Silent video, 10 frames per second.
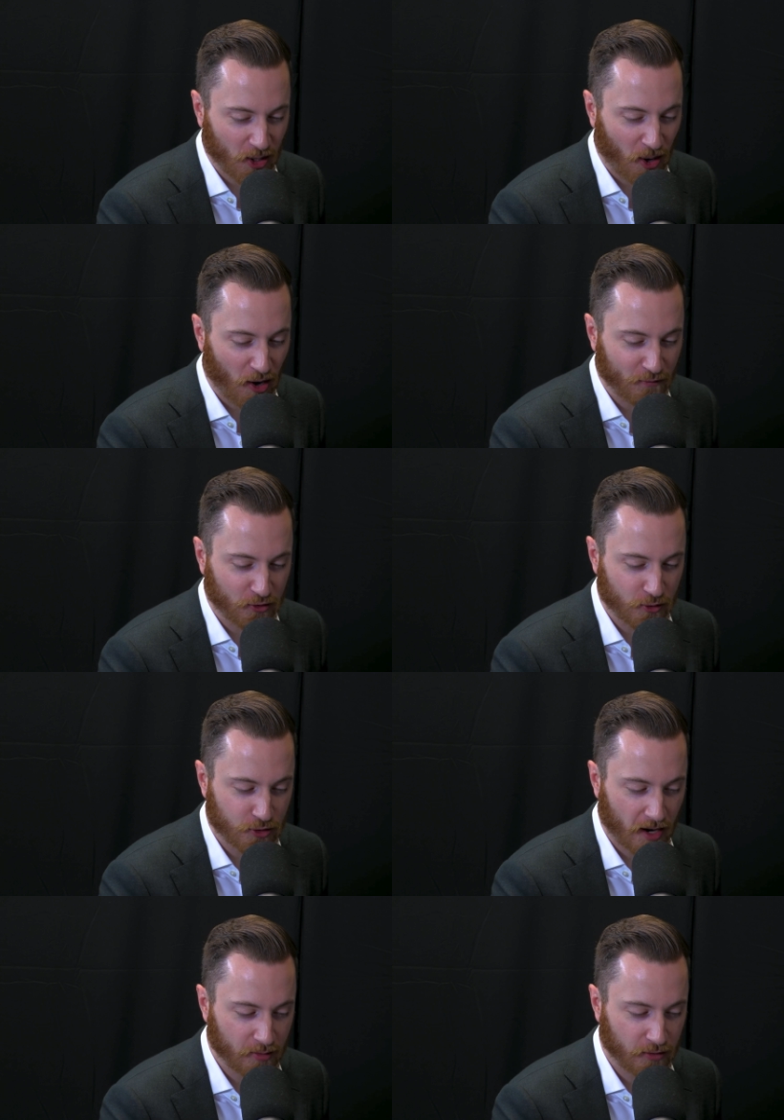the officer
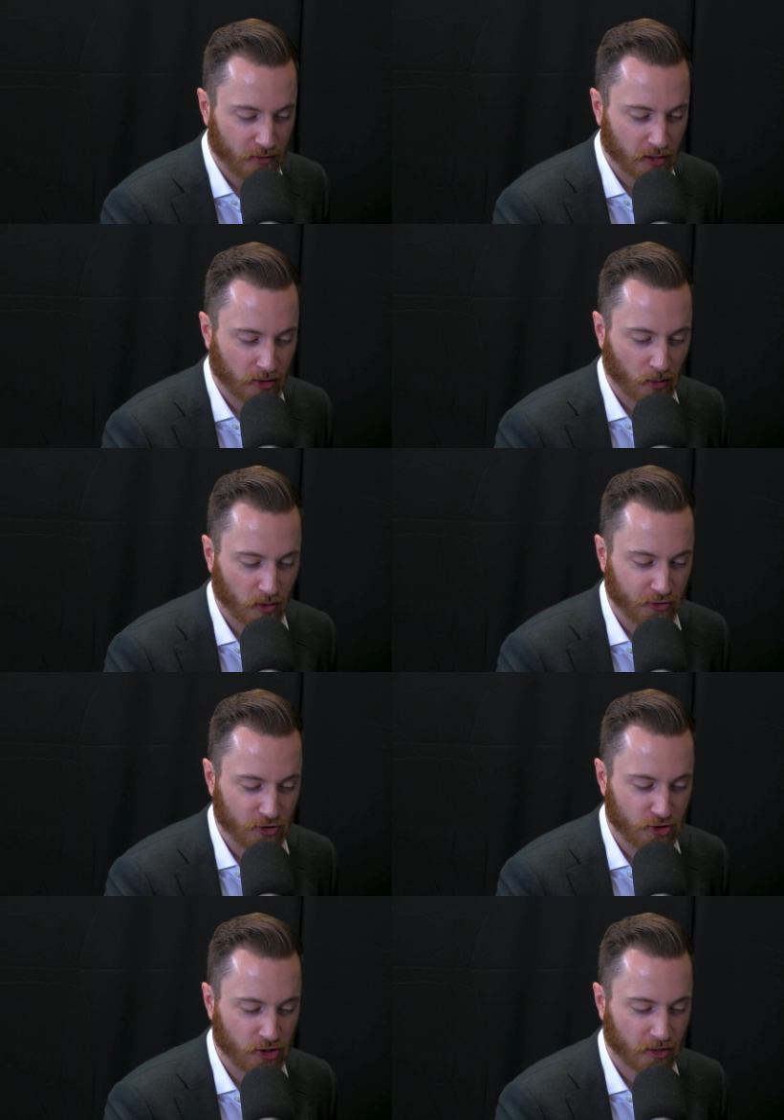driving the vehicle was
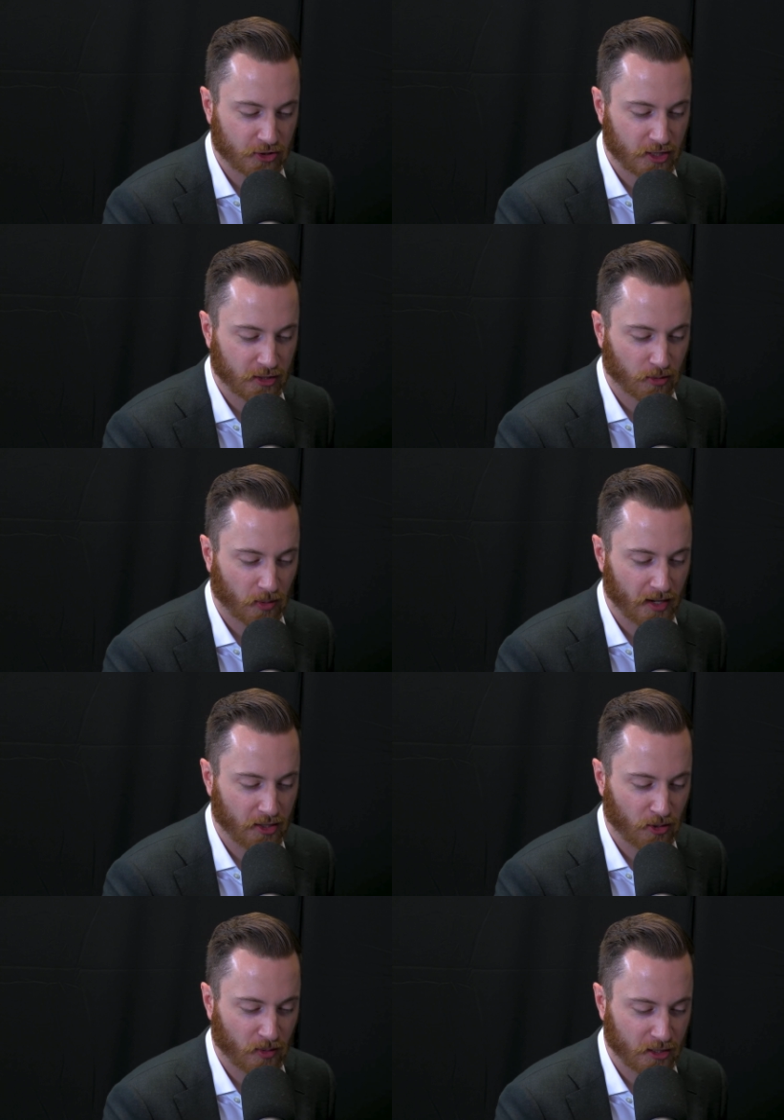adjusting the
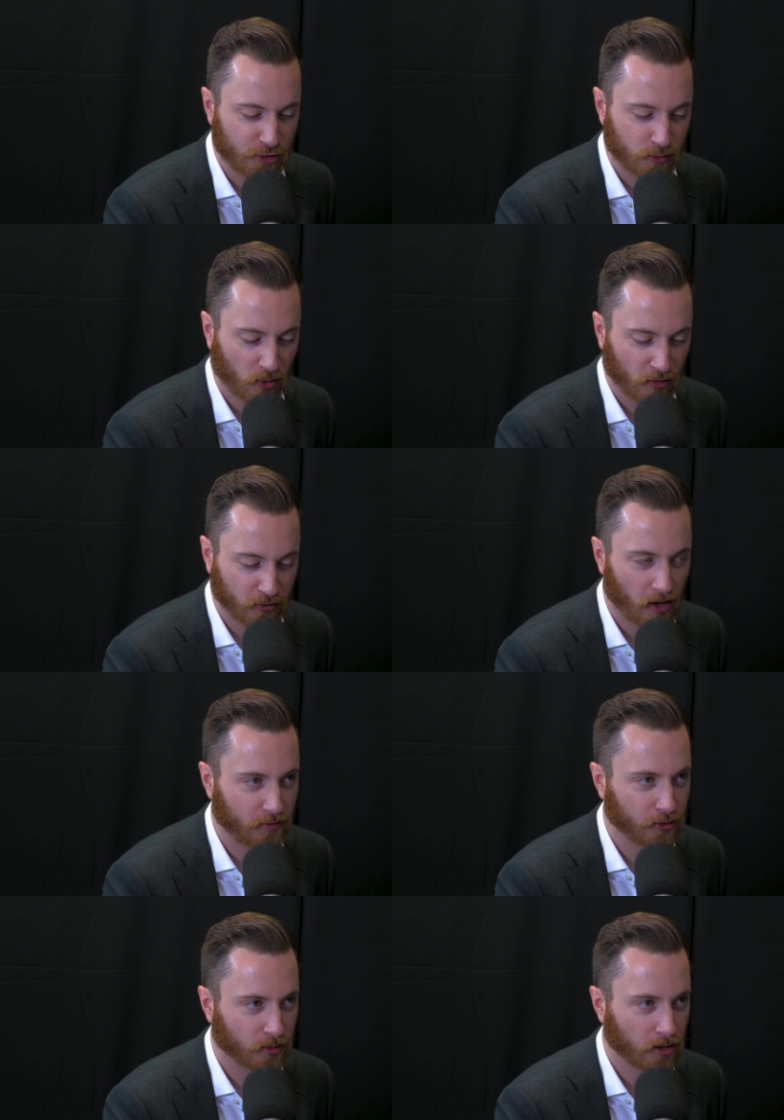radio when he swerved
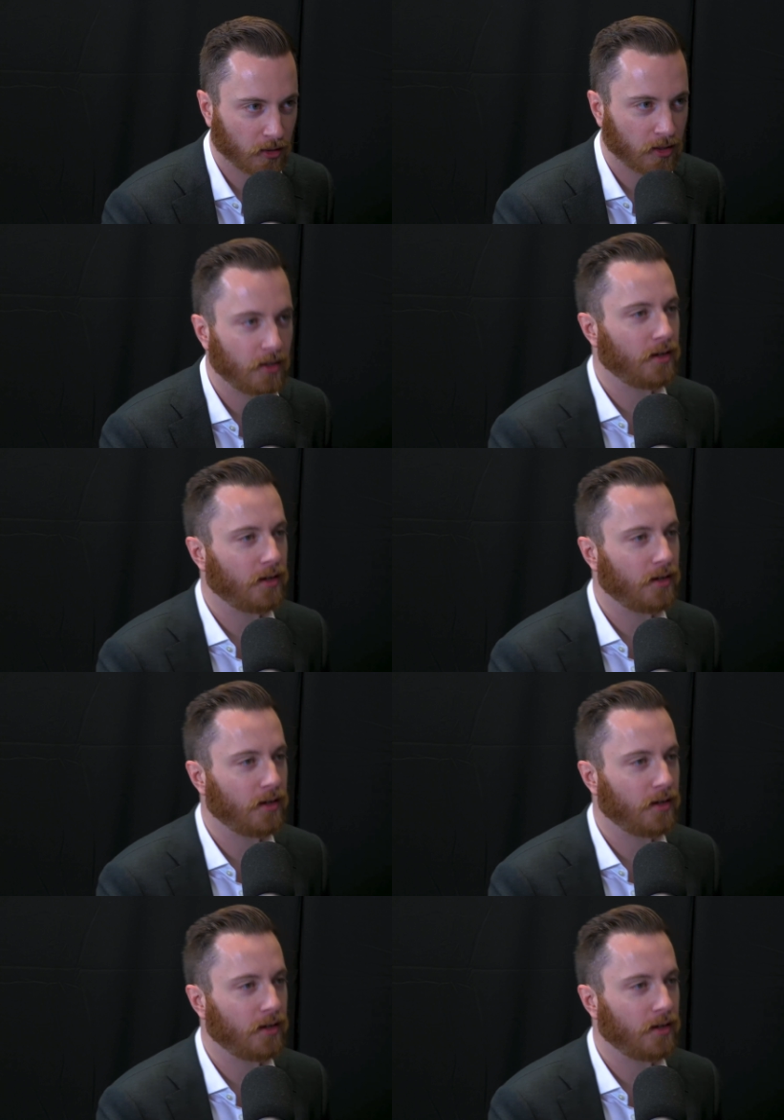off the road.